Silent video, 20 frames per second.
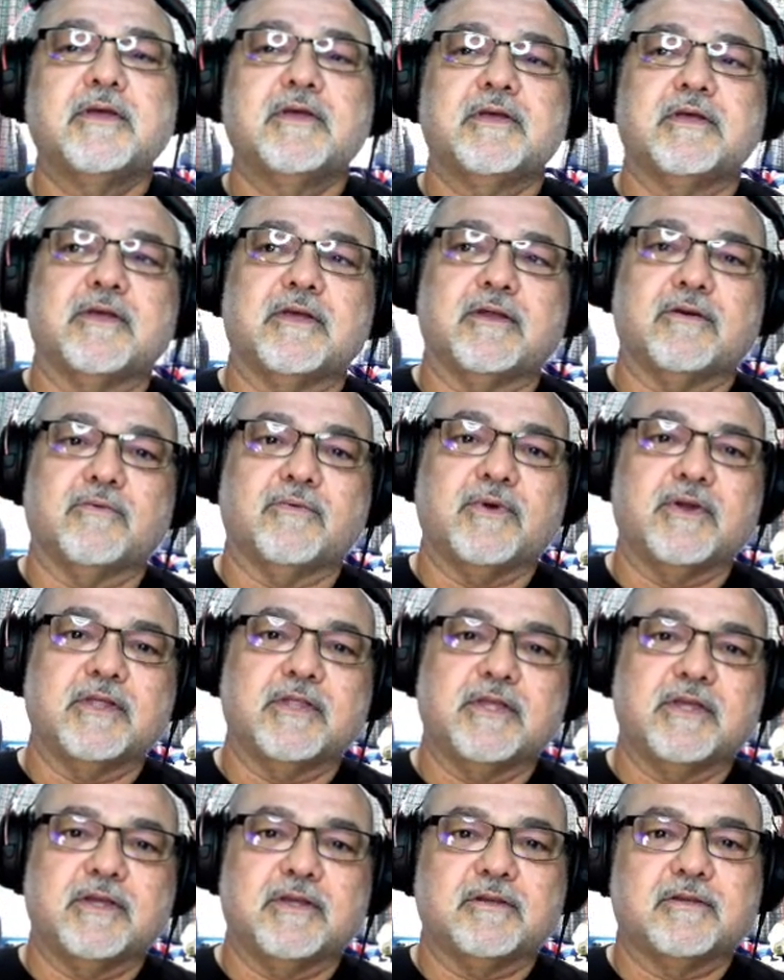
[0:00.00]
And
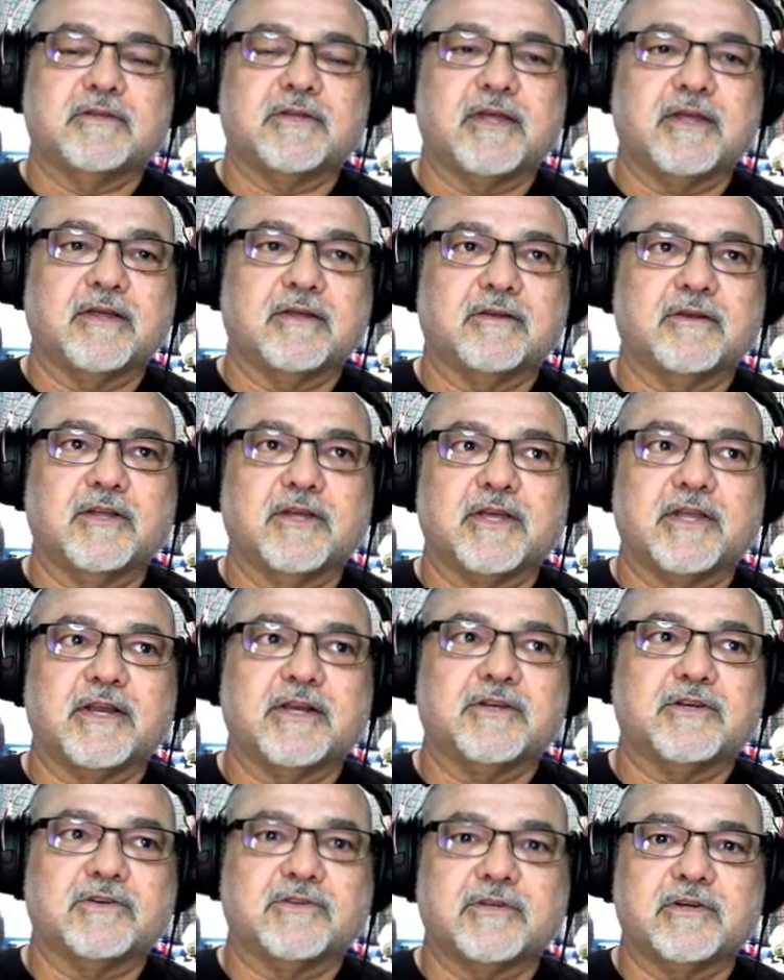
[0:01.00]
really looking
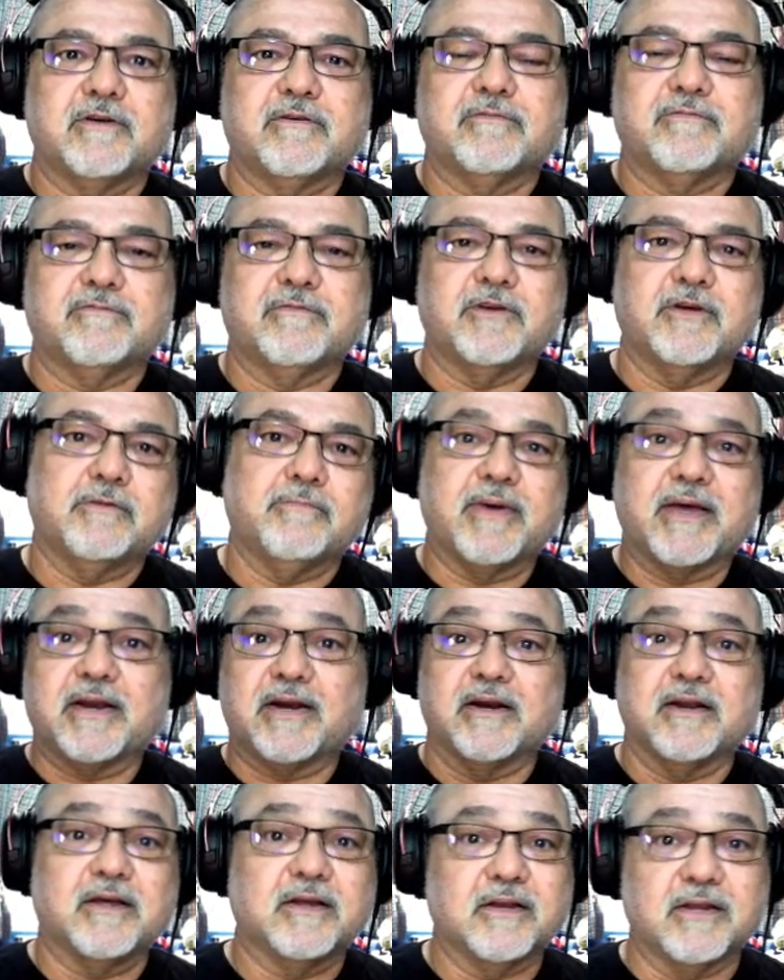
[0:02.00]
at yourself, good, bad,
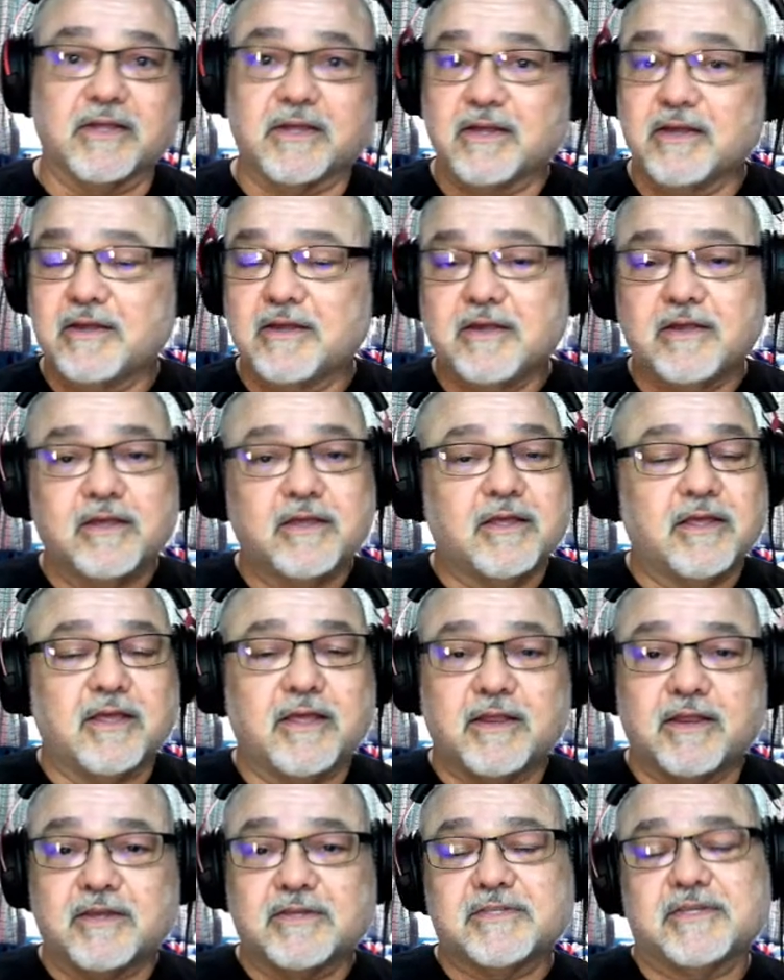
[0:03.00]
and ugly.
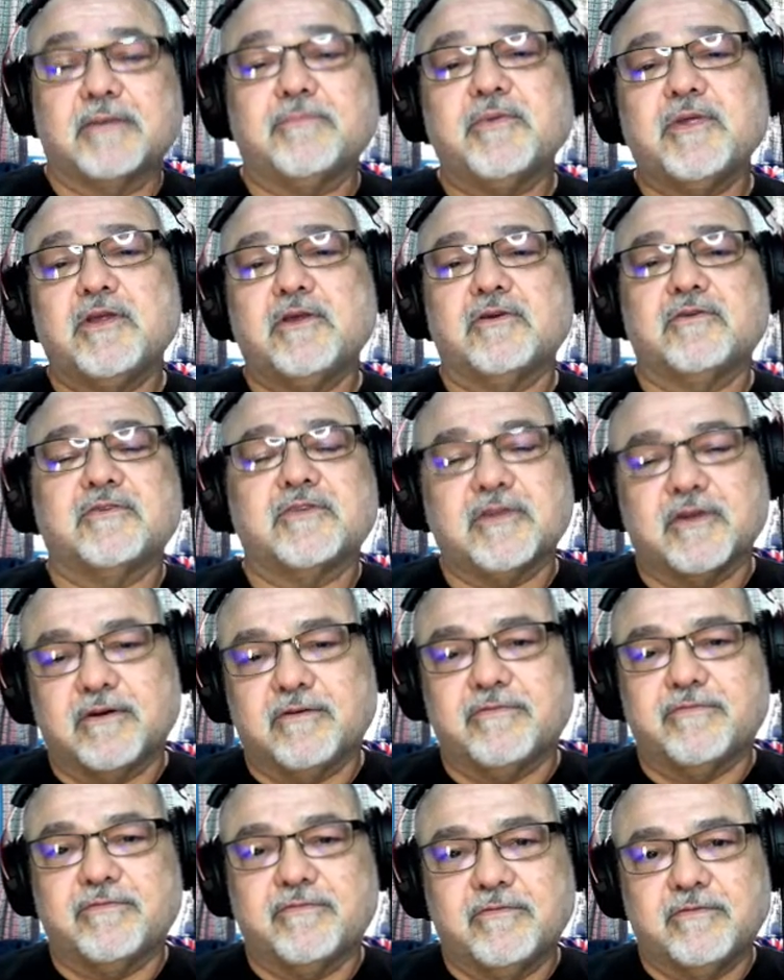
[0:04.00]
And accepting
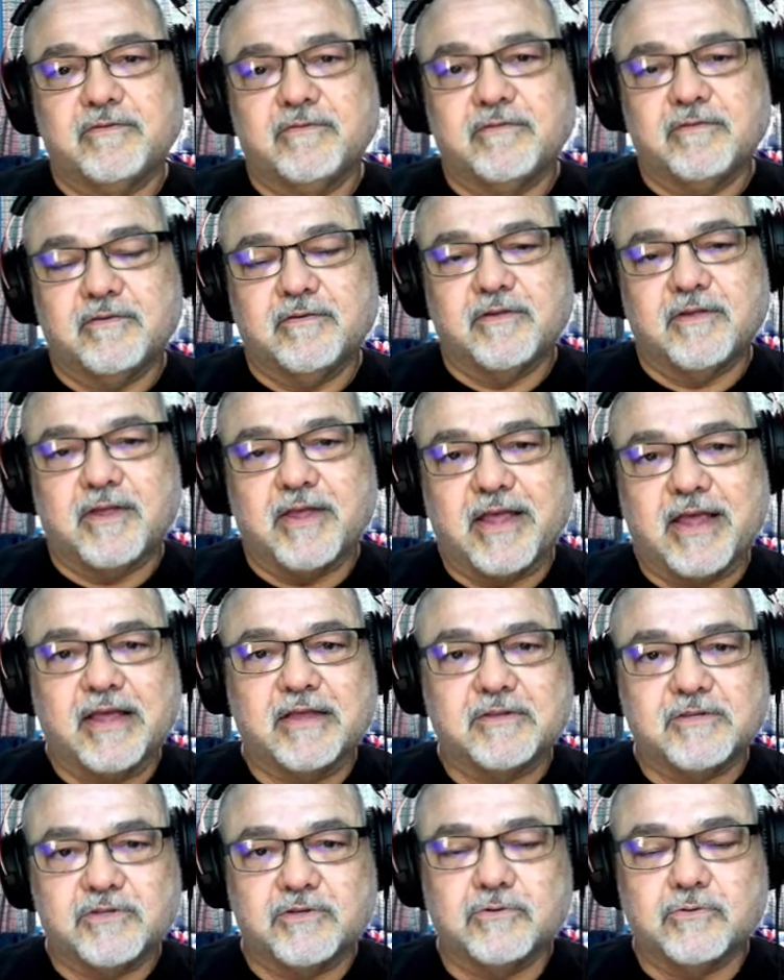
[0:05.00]
yourself
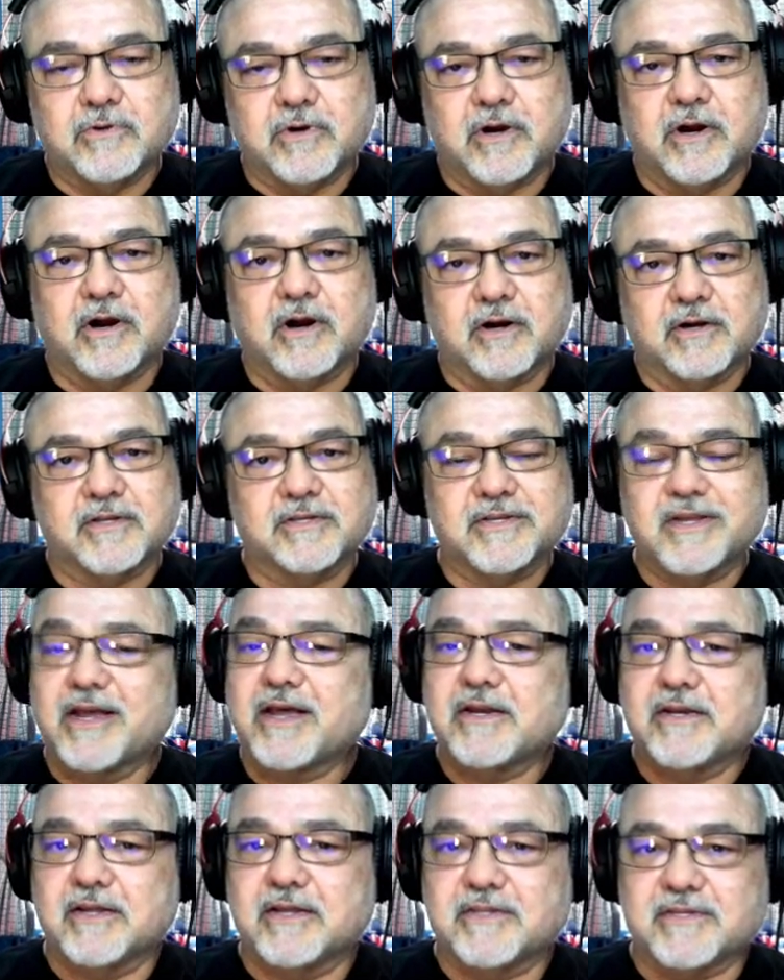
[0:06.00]
as you are. Because
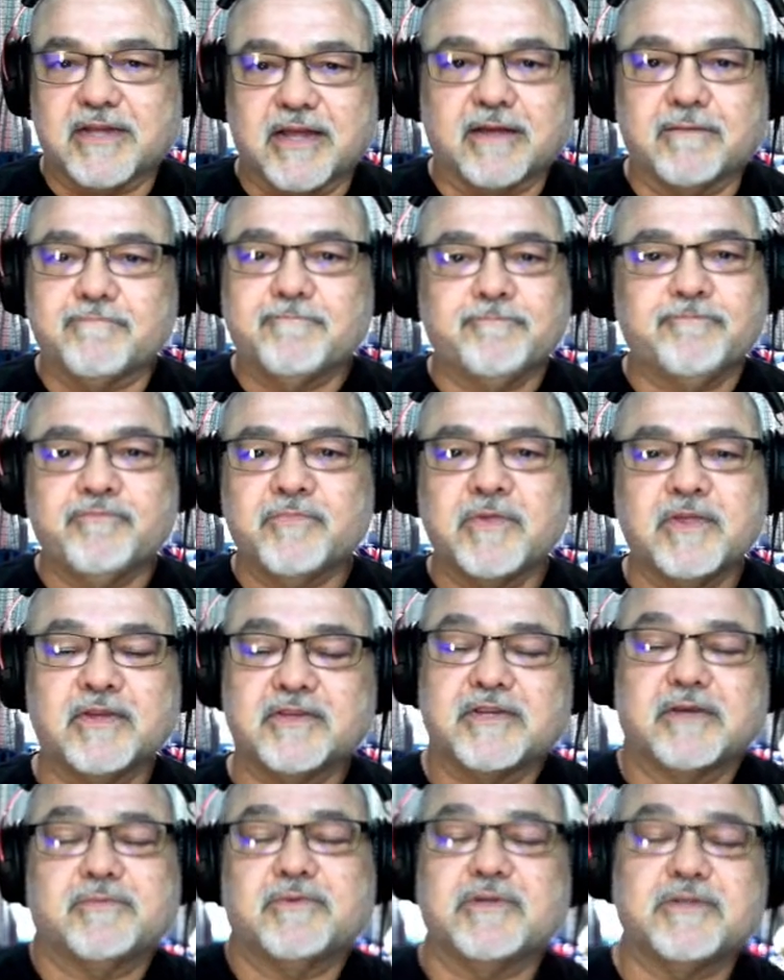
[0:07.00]
God does that. He
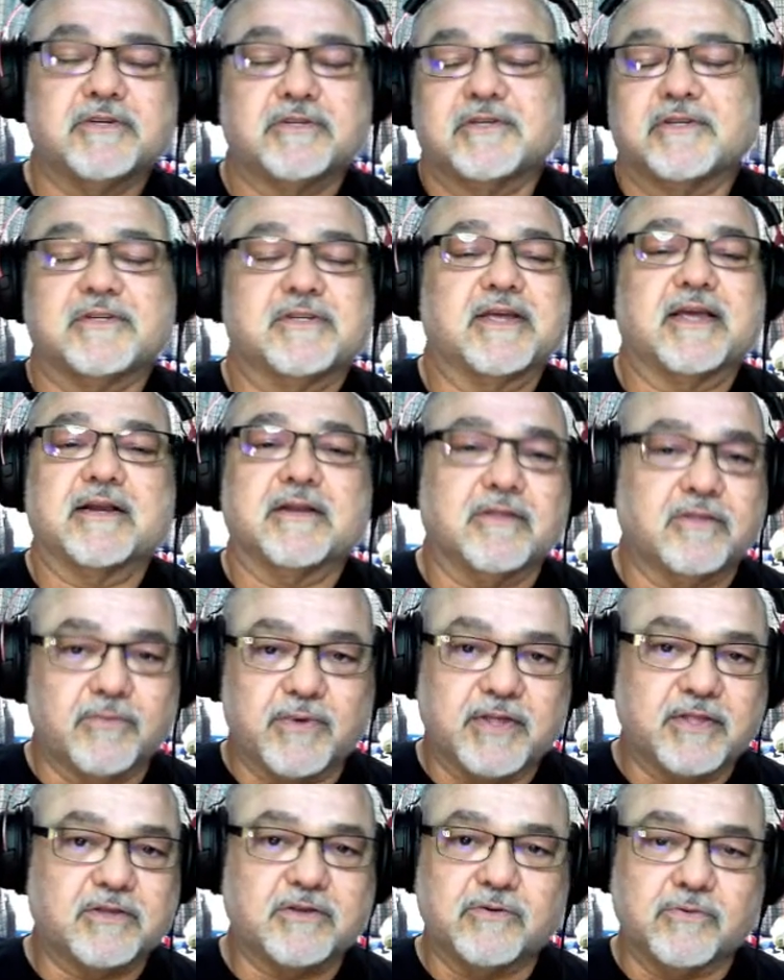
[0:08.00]
accepts you just exactly the
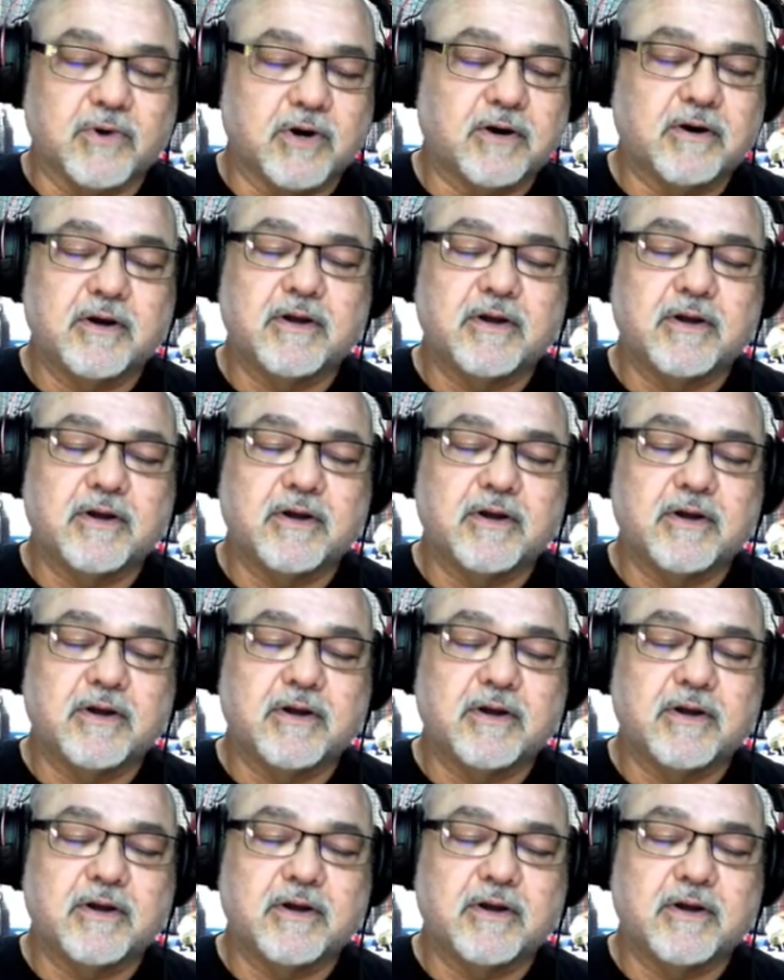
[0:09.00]
way that you are.